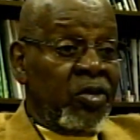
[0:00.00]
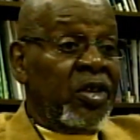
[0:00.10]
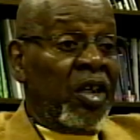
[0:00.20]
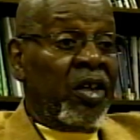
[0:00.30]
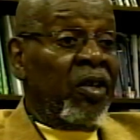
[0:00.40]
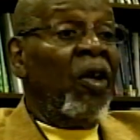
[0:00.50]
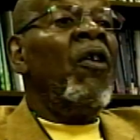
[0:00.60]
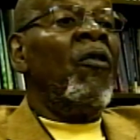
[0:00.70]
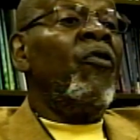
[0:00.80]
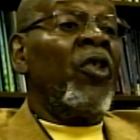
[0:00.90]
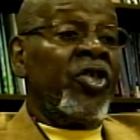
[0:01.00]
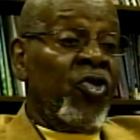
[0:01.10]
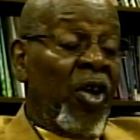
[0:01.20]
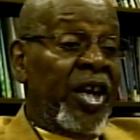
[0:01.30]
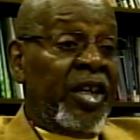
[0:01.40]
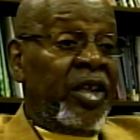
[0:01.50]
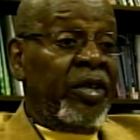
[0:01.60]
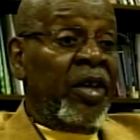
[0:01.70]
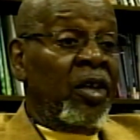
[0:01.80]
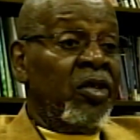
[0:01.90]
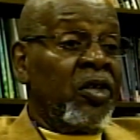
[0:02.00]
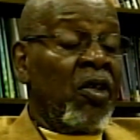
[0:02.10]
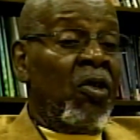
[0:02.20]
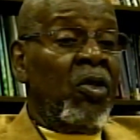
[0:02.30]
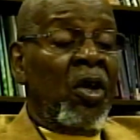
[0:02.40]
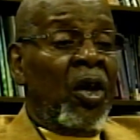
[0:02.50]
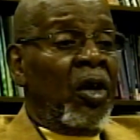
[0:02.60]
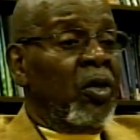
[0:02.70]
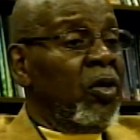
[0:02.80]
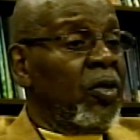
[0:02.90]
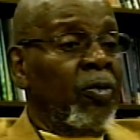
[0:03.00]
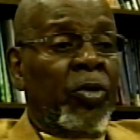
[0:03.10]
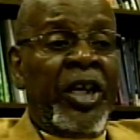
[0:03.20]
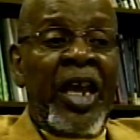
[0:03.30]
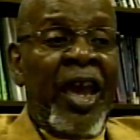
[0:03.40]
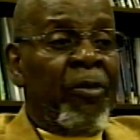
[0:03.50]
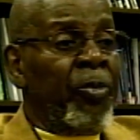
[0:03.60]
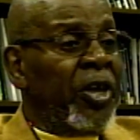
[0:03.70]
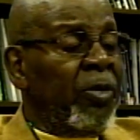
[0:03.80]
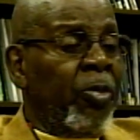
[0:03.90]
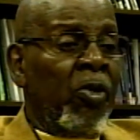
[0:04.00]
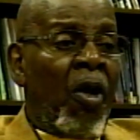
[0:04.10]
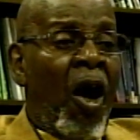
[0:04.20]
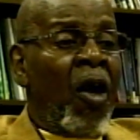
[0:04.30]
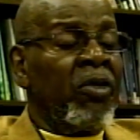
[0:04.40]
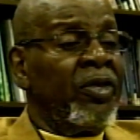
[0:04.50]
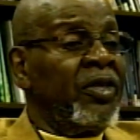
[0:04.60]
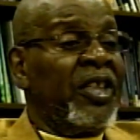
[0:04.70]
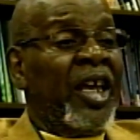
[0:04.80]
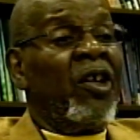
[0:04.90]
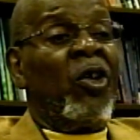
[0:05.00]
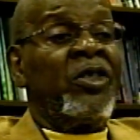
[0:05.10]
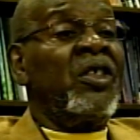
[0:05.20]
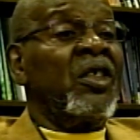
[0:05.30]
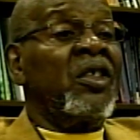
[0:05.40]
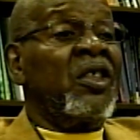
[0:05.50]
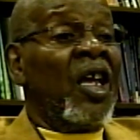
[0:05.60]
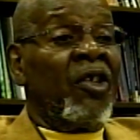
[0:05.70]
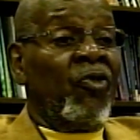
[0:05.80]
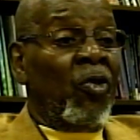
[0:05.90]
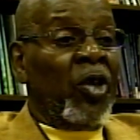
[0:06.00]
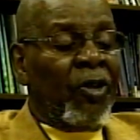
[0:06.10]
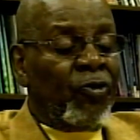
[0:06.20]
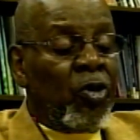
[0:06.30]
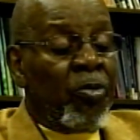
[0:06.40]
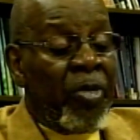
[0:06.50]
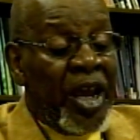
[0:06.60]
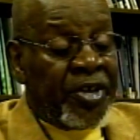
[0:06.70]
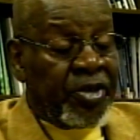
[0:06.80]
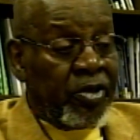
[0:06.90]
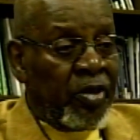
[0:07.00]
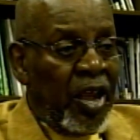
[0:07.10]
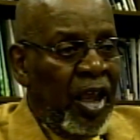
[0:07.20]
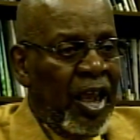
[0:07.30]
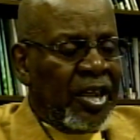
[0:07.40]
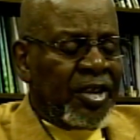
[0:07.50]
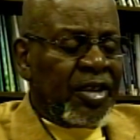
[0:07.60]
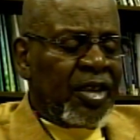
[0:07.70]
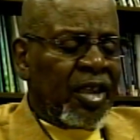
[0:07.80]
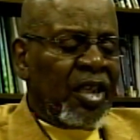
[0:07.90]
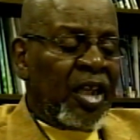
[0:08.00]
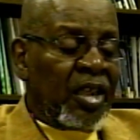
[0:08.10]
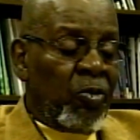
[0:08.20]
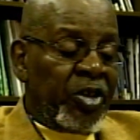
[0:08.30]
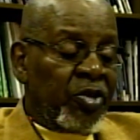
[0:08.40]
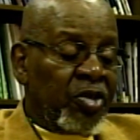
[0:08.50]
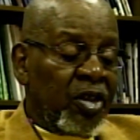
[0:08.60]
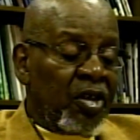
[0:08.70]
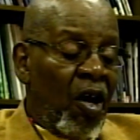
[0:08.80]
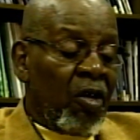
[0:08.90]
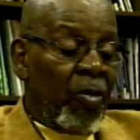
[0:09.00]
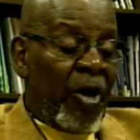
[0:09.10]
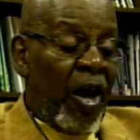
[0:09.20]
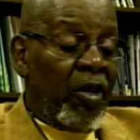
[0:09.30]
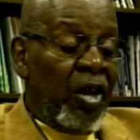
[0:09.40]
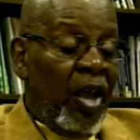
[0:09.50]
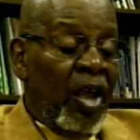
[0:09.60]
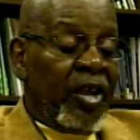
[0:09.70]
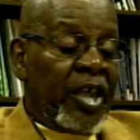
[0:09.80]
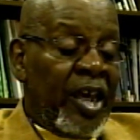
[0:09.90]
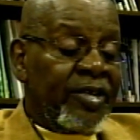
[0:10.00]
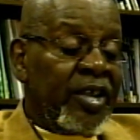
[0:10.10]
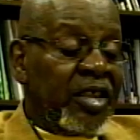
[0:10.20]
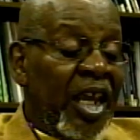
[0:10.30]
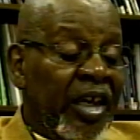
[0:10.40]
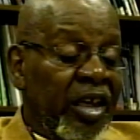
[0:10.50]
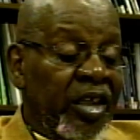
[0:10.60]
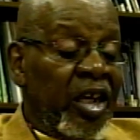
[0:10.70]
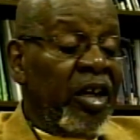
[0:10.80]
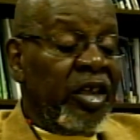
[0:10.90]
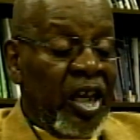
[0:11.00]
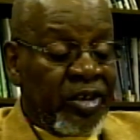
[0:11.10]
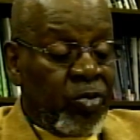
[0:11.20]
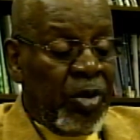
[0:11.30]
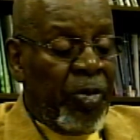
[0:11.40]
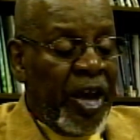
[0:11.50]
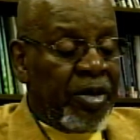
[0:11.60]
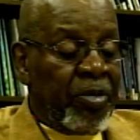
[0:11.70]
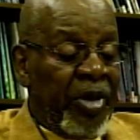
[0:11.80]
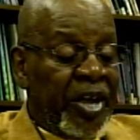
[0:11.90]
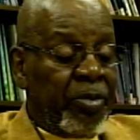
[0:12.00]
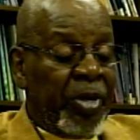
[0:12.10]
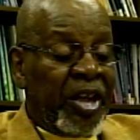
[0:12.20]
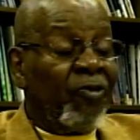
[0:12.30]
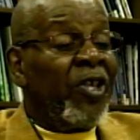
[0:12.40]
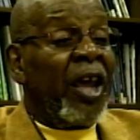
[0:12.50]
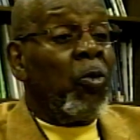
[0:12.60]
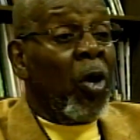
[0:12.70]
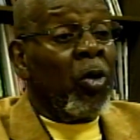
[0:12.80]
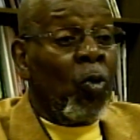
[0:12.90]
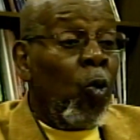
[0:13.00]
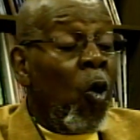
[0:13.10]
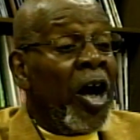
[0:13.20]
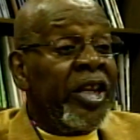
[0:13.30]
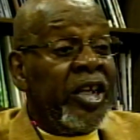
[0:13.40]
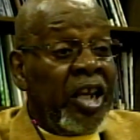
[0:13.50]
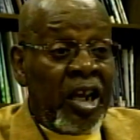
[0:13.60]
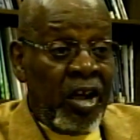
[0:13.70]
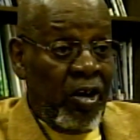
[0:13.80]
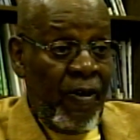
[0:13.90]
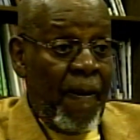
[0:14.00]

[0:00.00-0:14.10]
Center for training. So we have people that are successful. If you measured, and this is the thing that we used to talk about, yes, it take a year, yes, we pay them money, but if they work 1 year